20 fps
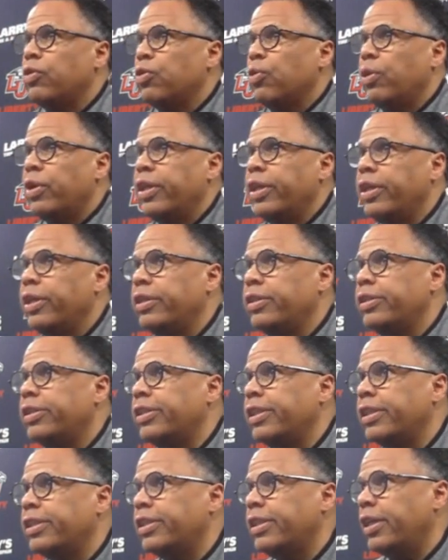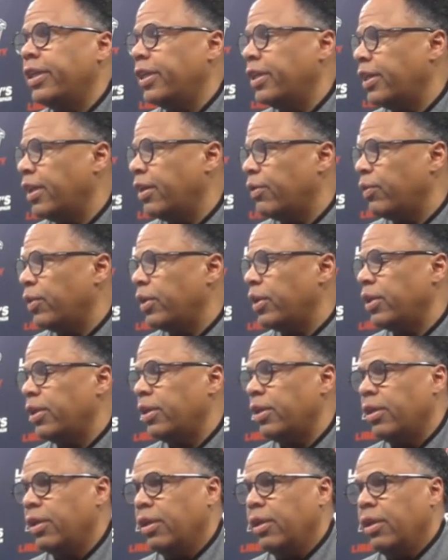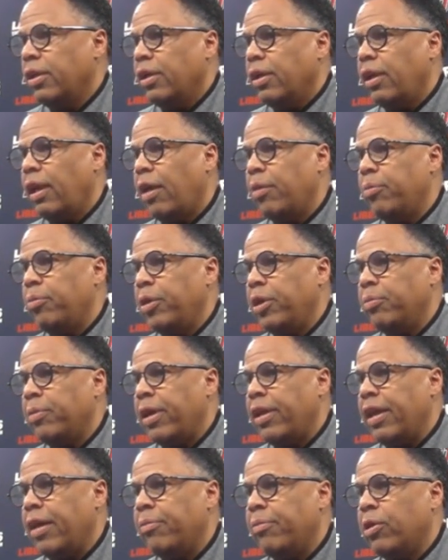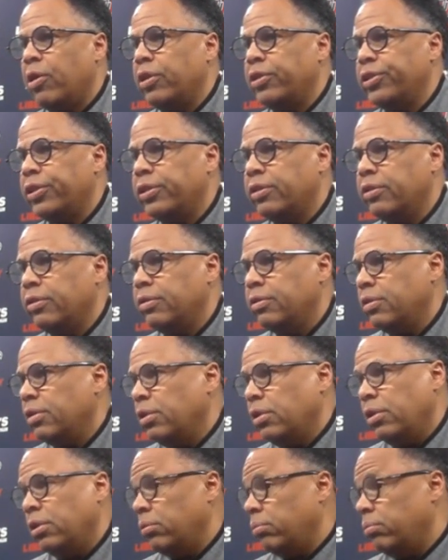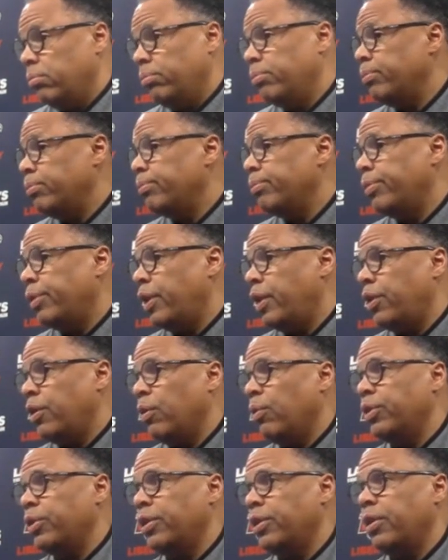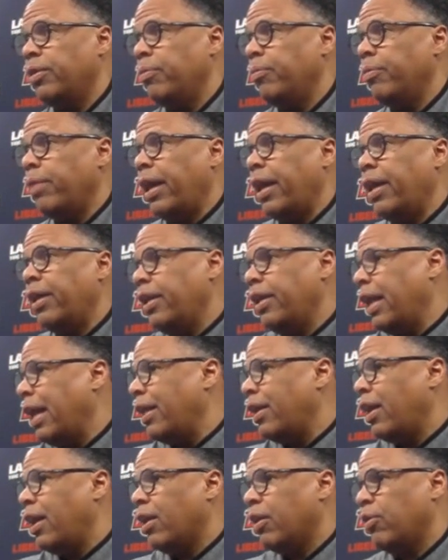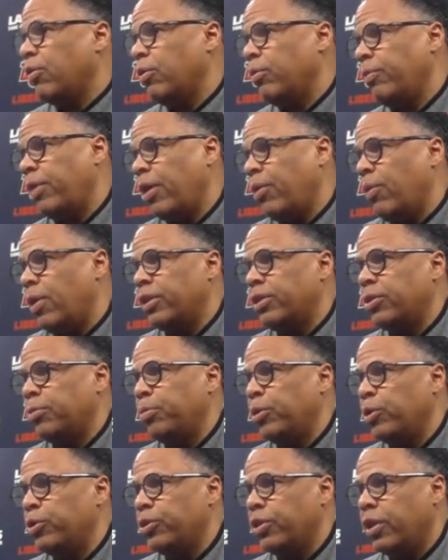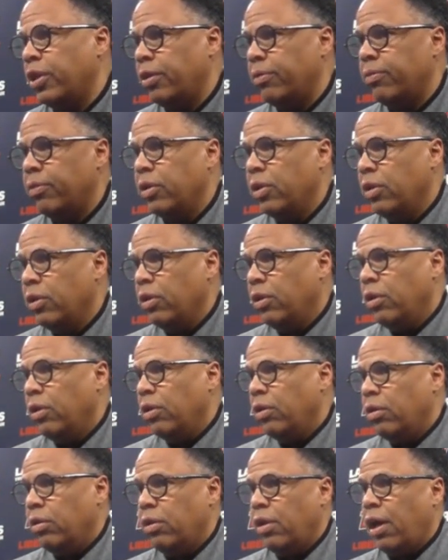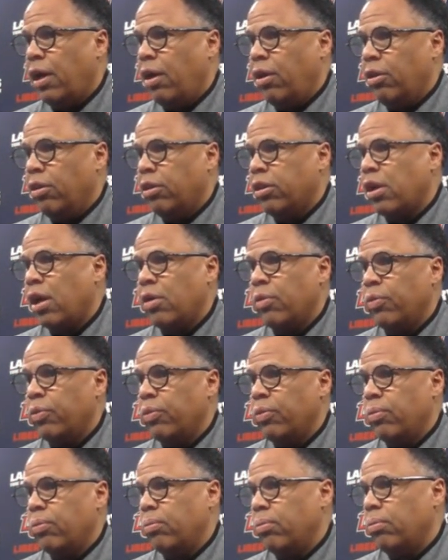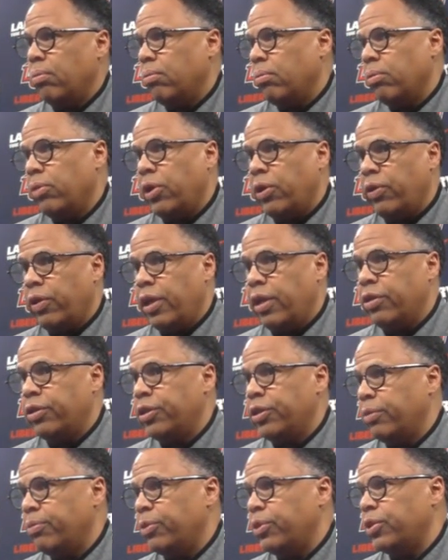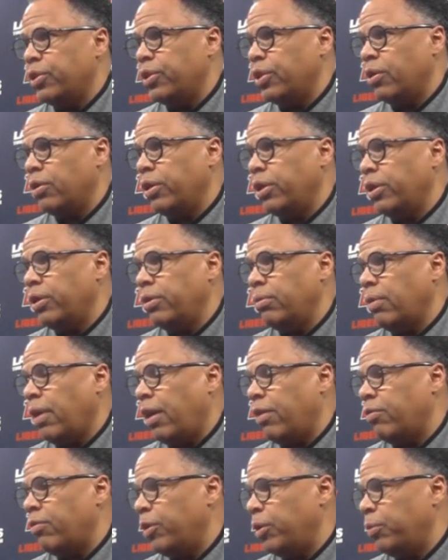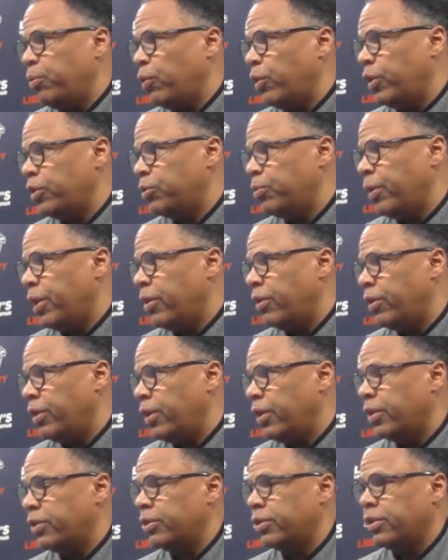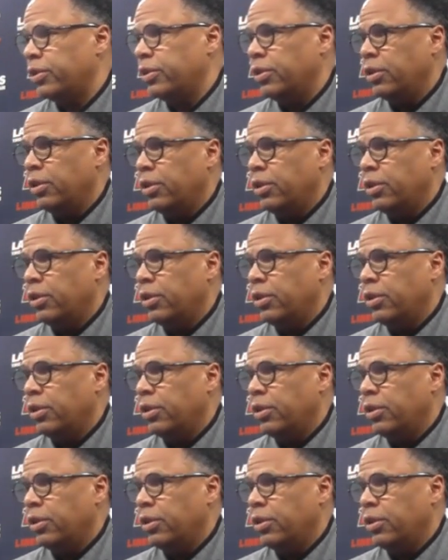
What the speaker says: 2016 that we got beat by that margin. But there wasn't a man in that locker room that watched the post game that thought, the other team was 30 however many points better than us.